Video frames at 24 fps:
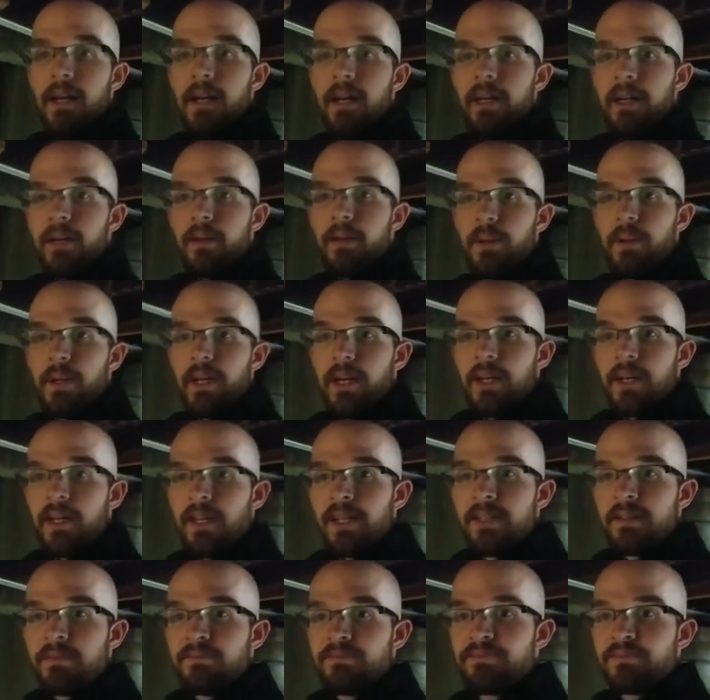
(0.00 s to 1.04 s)
Here we
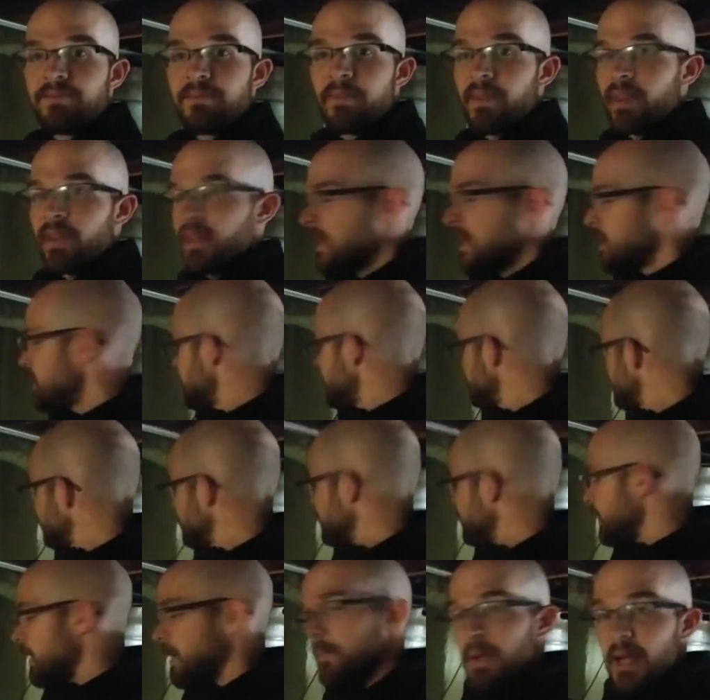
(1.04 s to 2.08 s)
are.
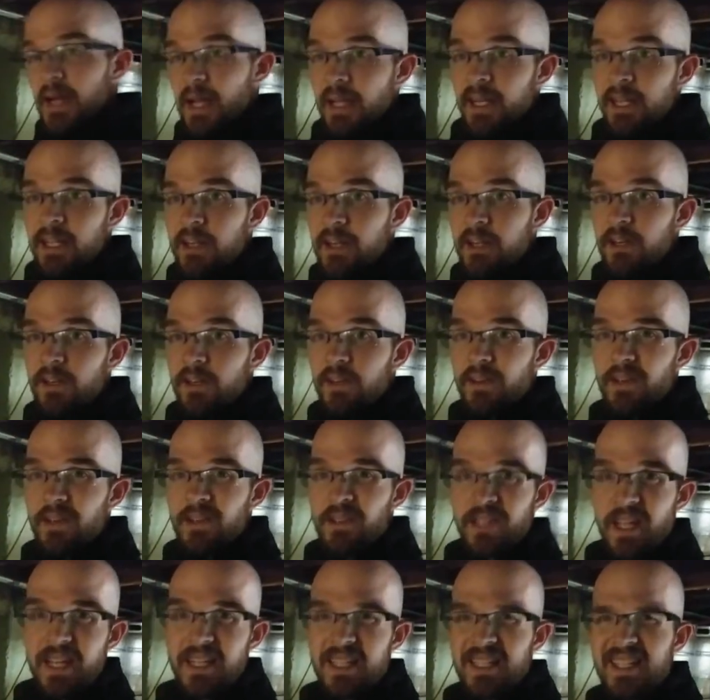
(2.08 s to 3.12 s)
Right back here,
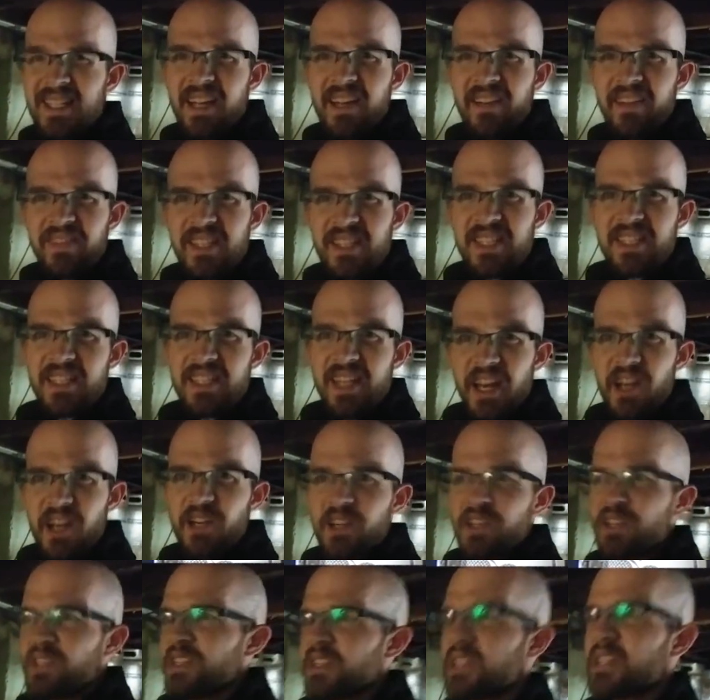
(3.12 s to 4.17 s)
there's a set of
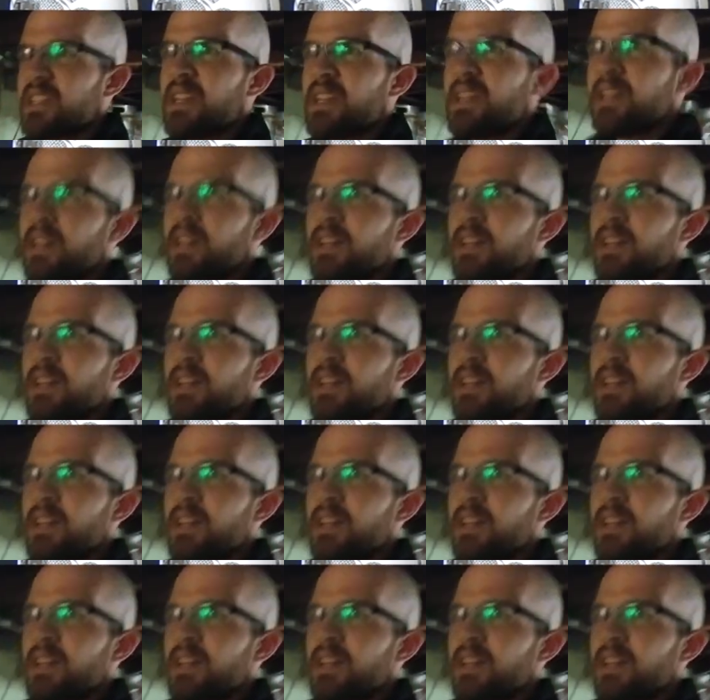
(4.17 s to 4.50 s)
stairs